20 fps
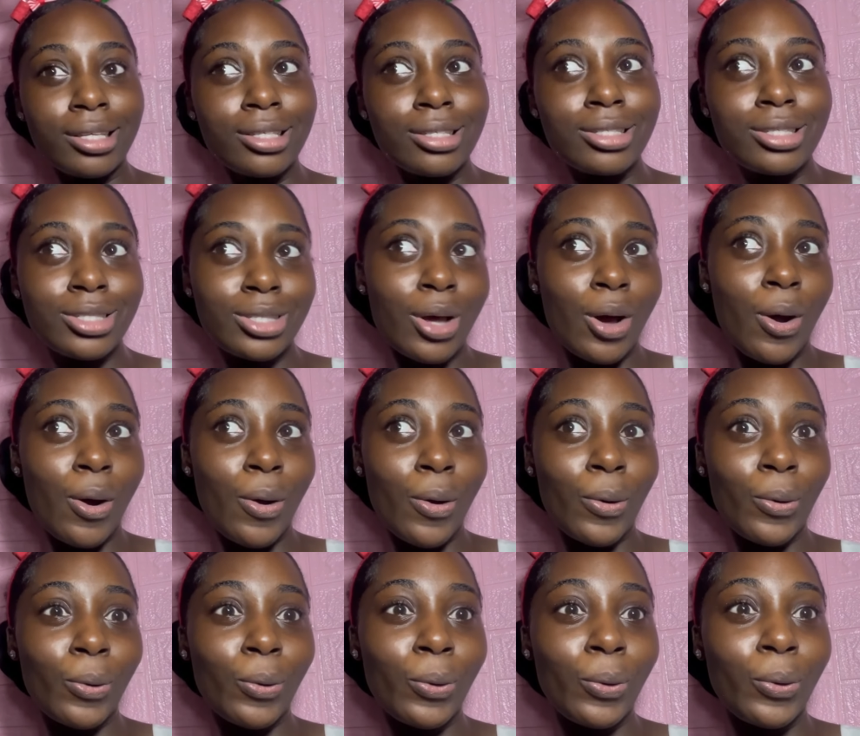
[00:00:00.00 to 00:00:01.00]
So
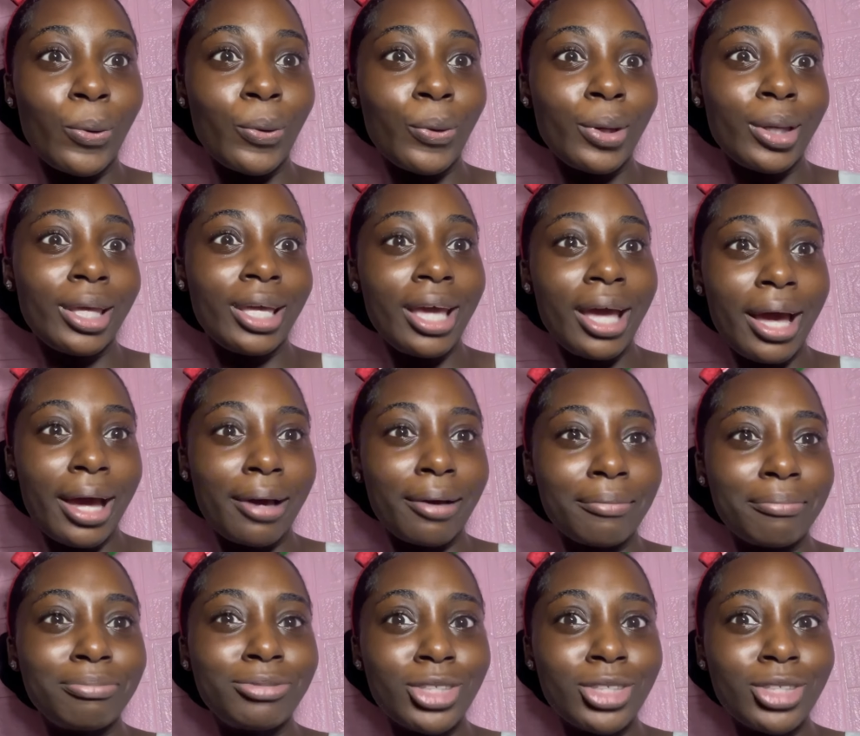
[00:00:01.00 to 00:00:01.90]
yeah,